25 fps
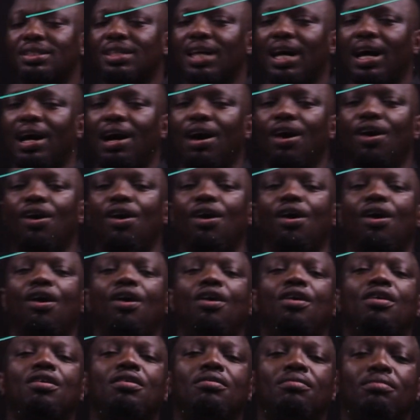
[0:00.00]
that
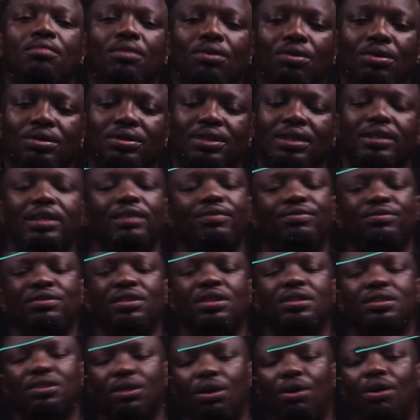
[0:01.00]
almost, if
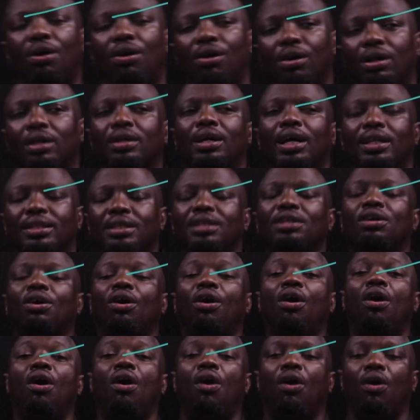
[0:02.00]
not all, I think
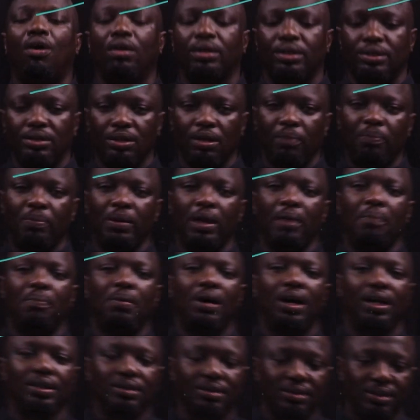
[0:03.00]
all the
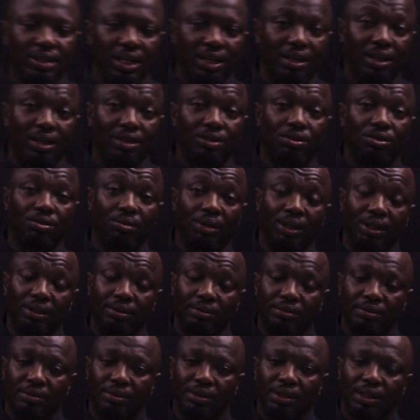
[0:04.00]
papers that you are doing
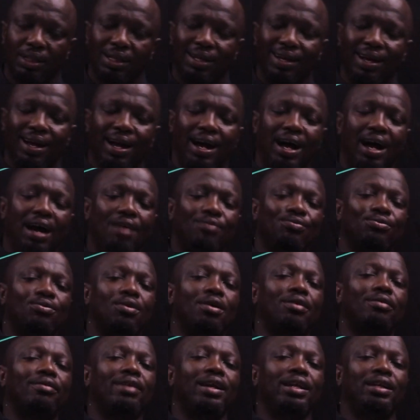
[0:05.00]
have
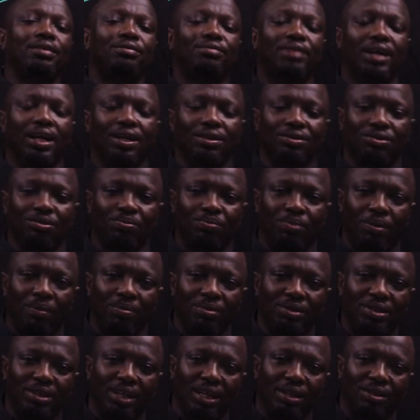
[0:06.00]
one relevance to
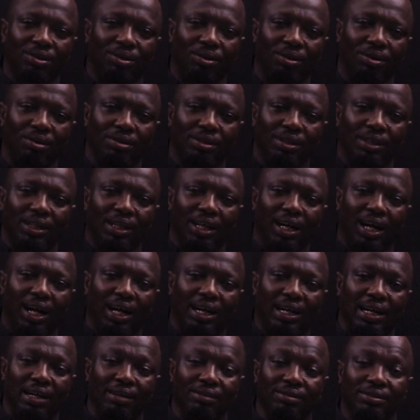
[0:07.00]
public sector
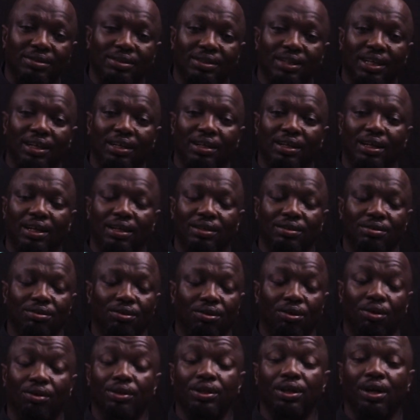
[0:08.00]
accounting
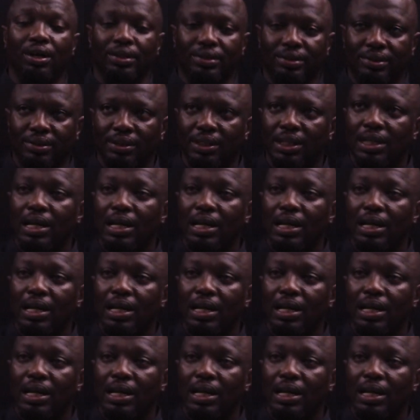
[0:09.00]
or not,